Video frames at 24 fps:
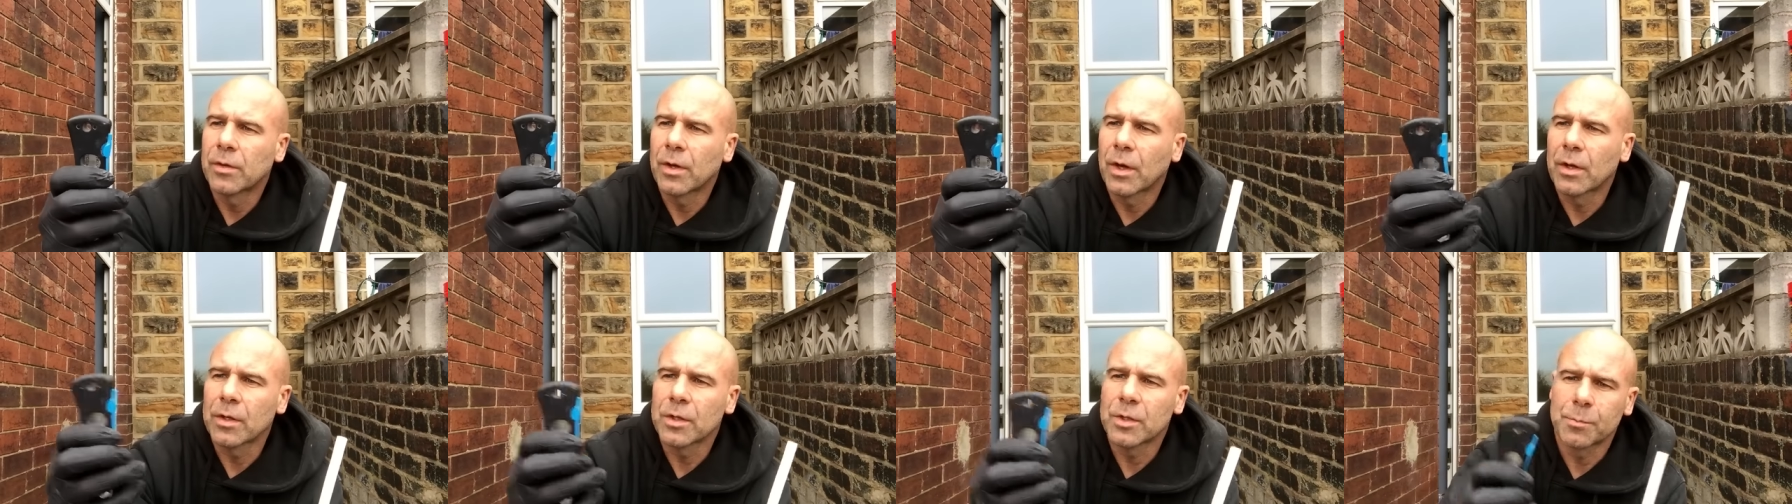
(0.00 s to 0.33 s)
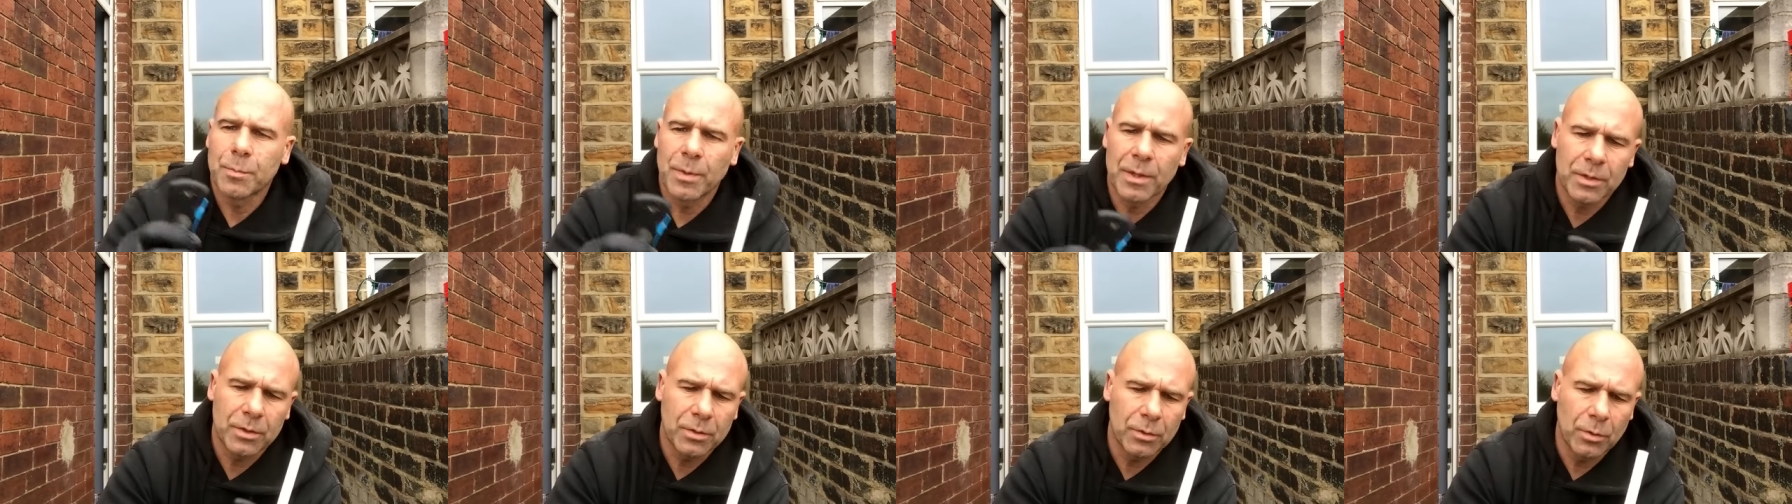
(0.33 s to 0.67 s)
got a
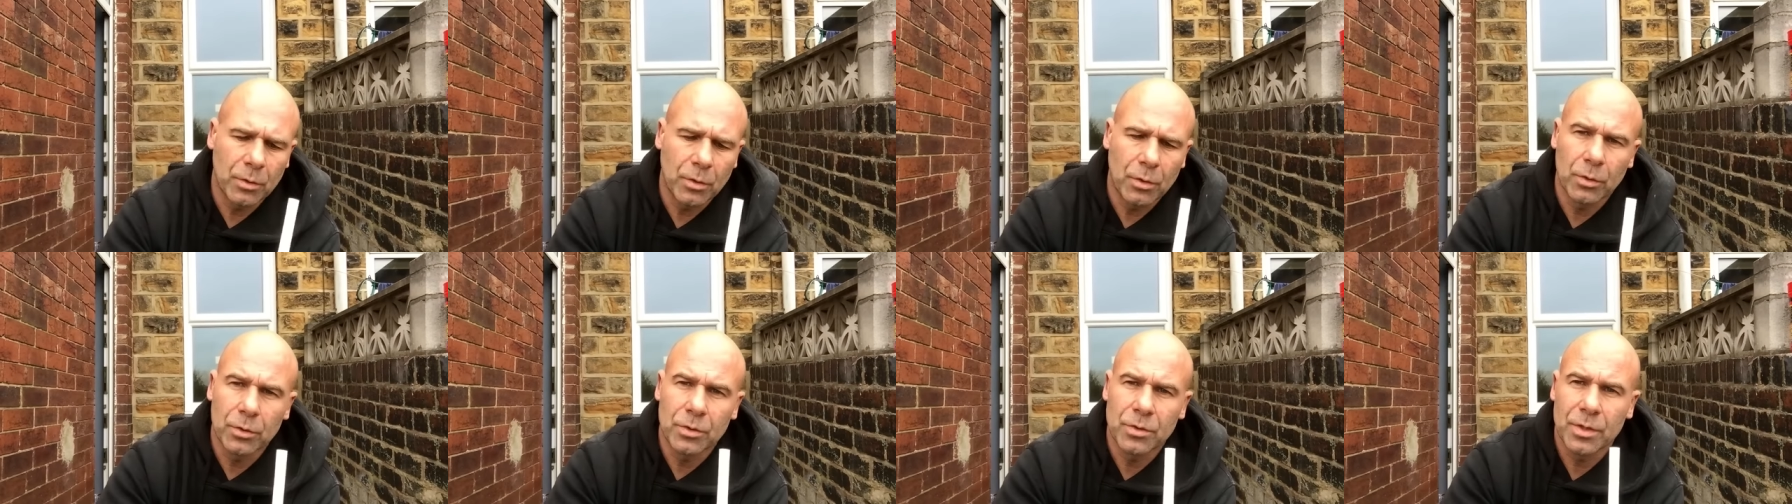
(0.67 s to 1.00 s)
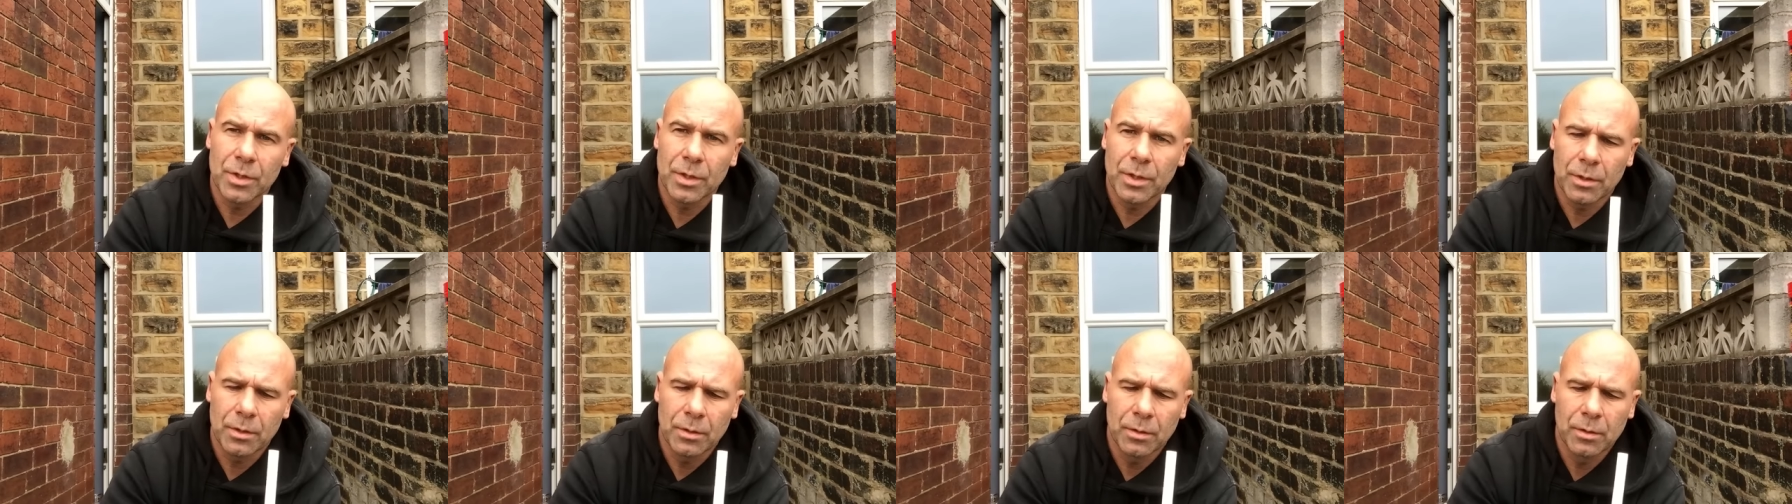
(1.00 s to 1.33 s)
special
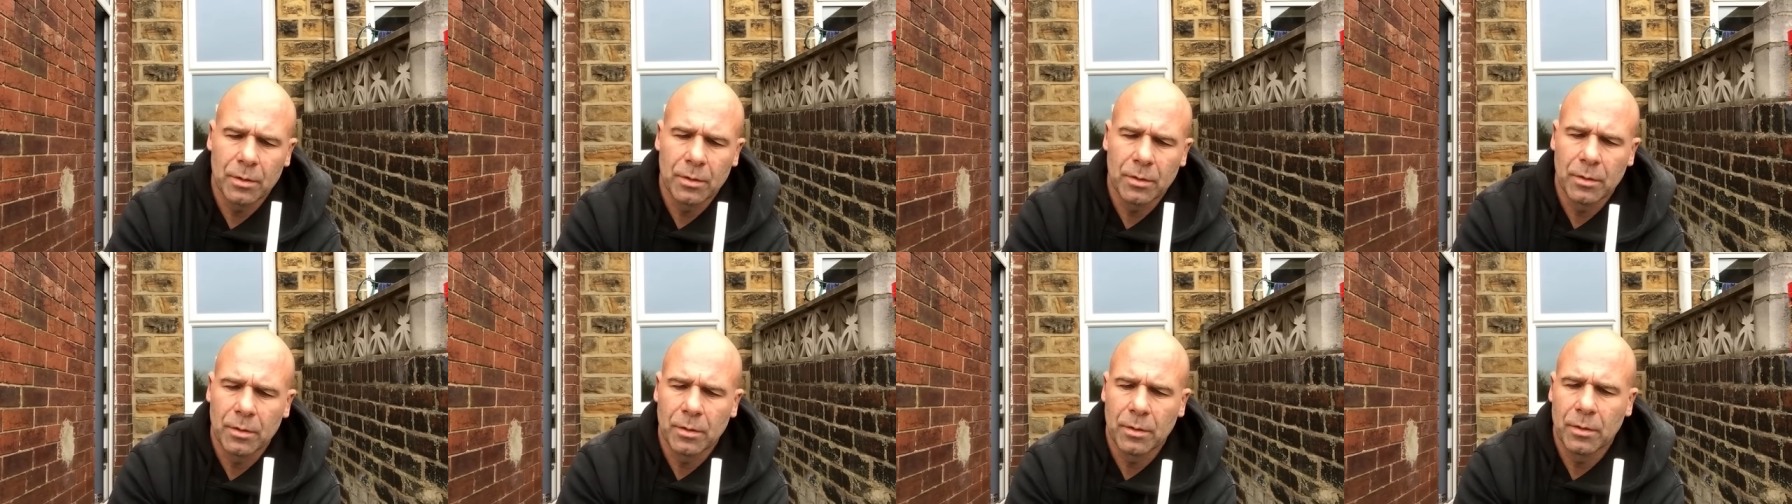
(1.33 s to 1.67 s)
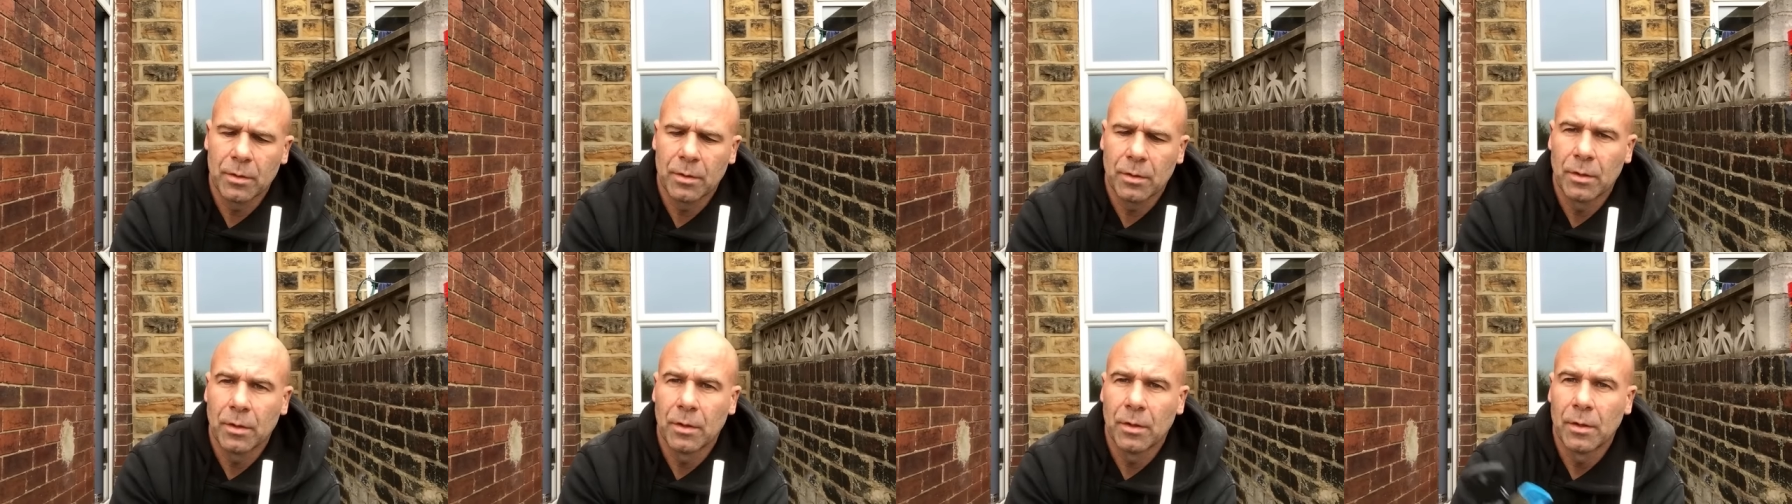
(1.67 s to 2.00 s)
cutter
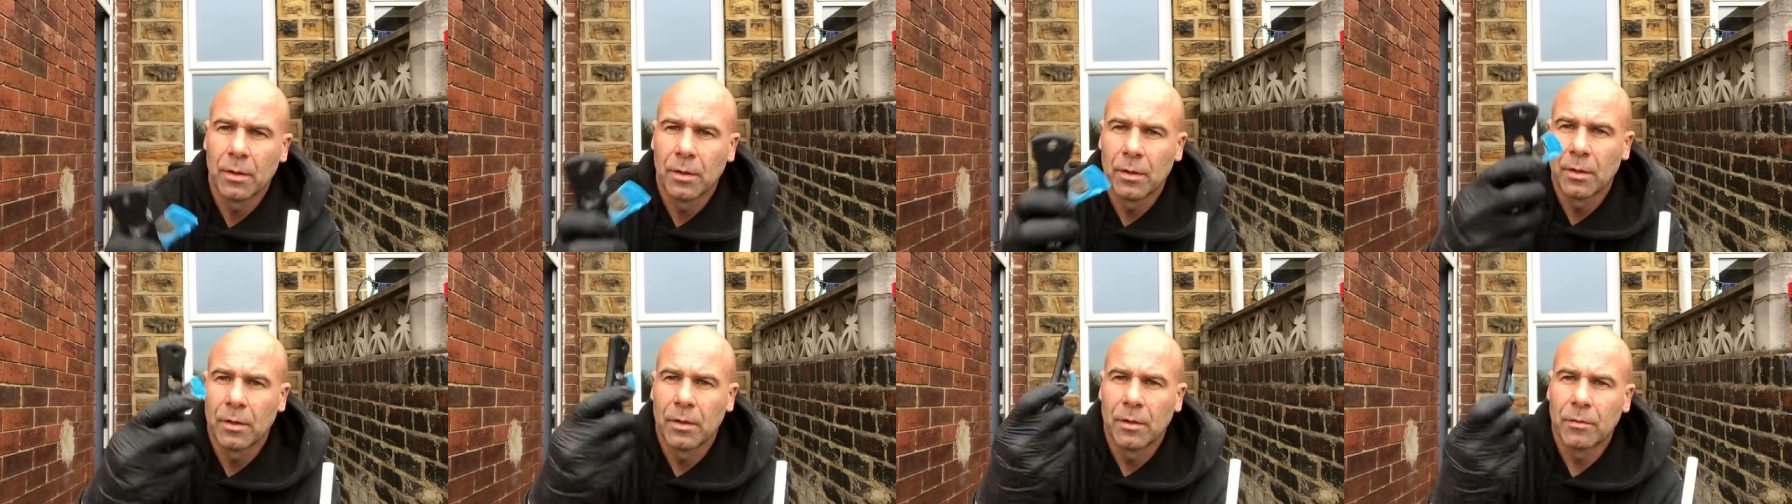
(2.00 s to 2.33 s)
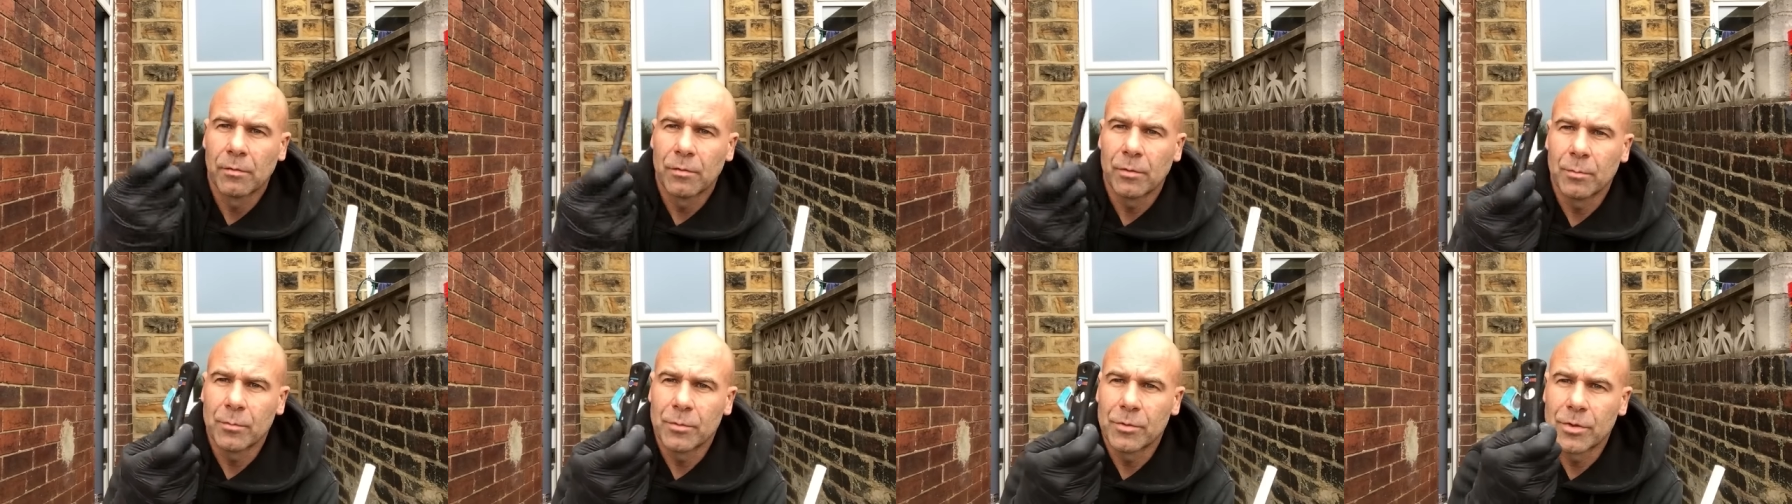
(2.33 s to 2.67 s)

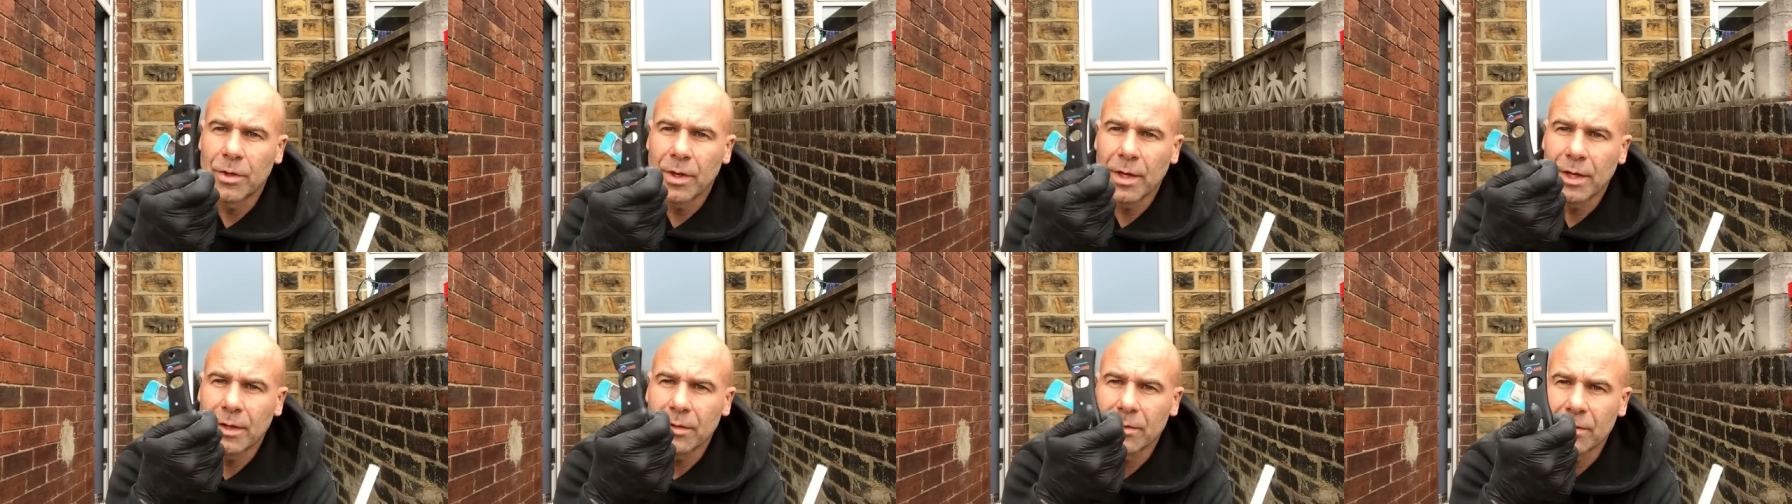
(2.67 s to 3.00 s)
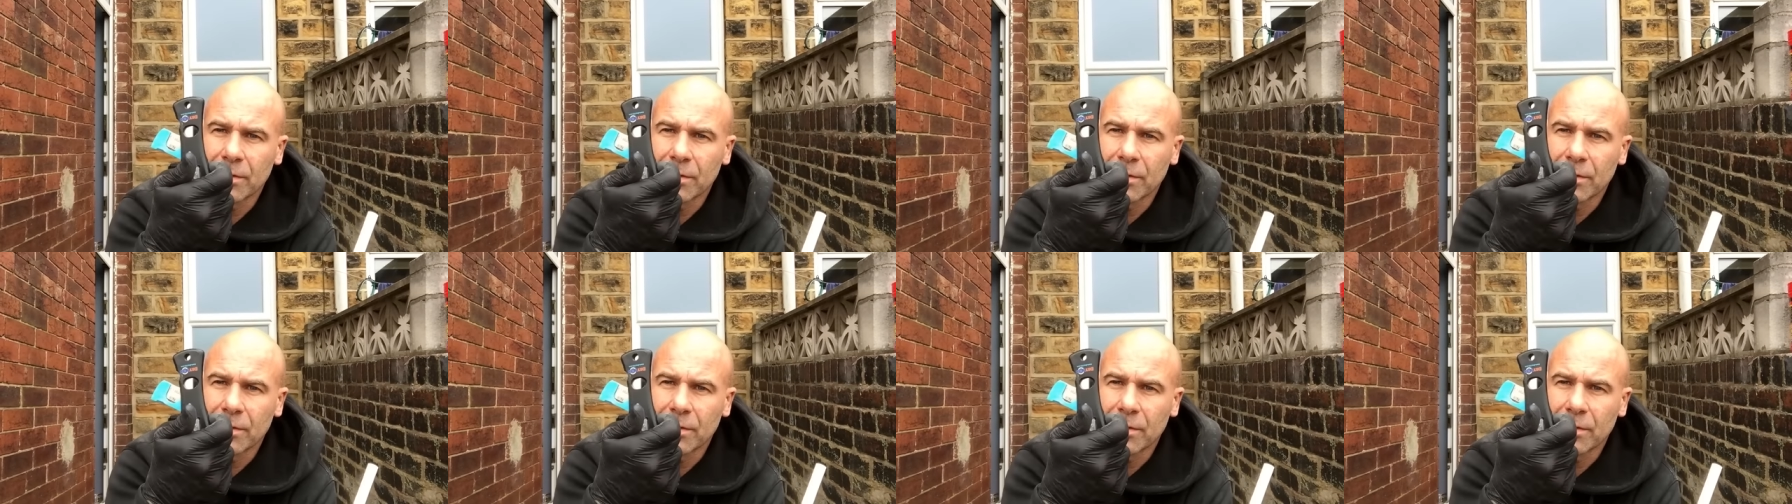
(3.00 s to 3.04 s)
and dry